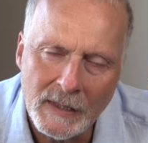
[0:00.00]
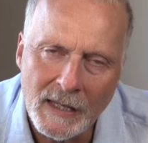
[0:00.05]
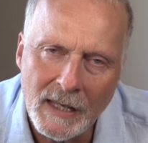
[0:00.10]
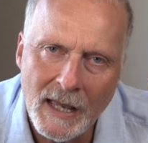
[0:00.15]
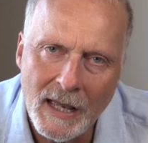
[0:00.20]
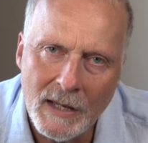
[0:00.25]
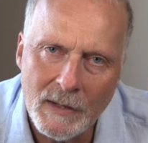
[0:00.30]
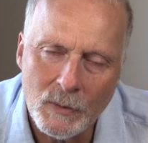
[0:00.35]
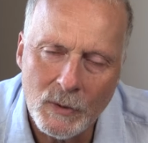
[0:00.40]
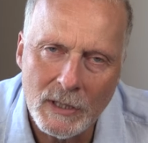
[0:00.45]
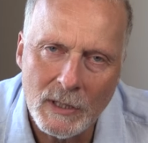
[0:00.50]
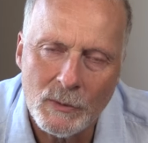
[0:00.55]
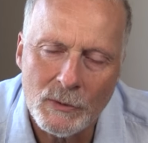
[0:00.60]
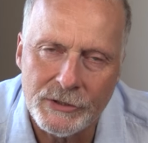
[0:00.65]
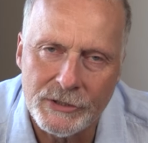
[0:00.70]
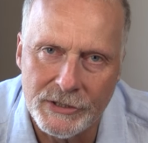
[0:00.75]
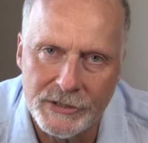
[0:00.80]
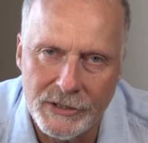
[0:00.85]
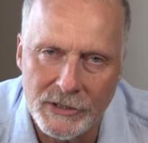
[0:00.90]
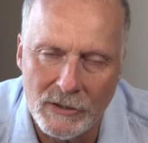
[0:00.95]
And what I
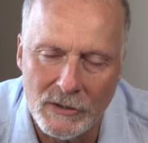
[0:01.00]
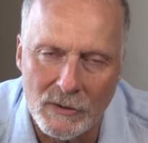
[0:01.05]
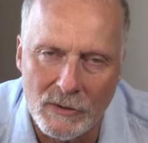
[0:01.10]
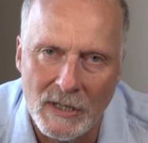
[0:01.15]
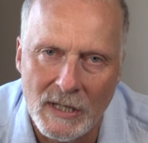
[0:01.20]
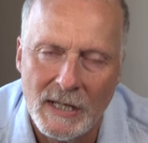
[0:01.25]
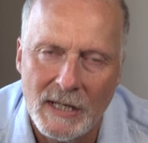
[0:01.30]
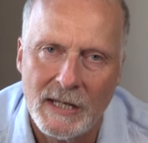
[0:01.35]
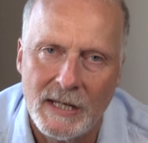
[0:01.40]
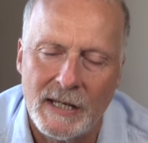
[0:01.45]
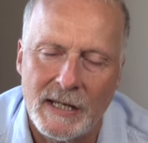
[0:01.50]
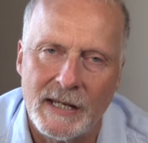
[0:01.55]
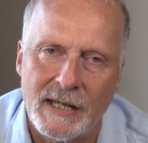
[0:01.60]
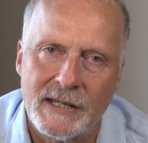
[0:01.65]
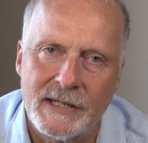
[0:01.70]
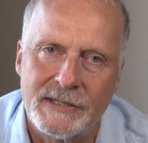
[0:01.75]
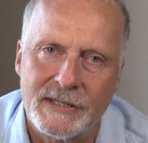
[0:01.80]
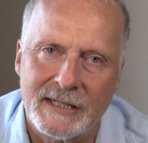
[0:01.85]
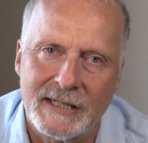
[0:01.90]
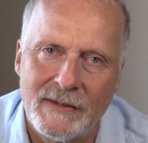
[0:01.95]
want to do
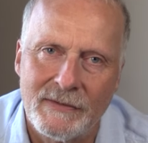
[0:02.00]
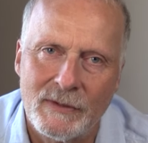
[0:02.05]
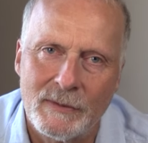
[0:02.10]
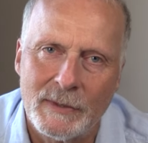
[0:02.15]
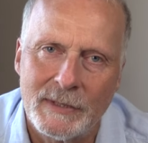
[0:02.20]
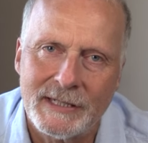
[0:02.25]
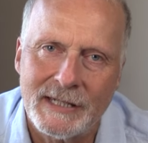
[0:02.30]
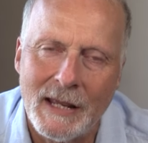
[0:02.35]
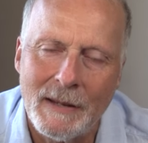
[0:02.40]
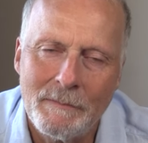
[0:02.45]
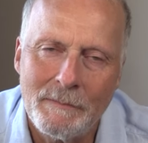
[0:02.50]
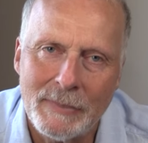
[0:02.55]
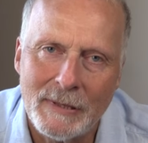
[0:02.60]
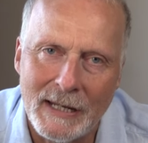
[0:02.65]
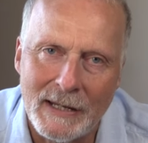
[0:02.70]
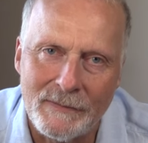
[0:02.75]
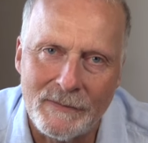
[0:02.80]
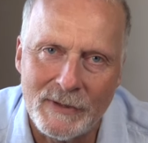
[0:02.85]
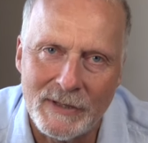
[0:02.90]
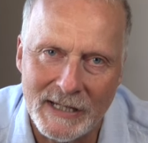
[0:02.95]
is to give them a template for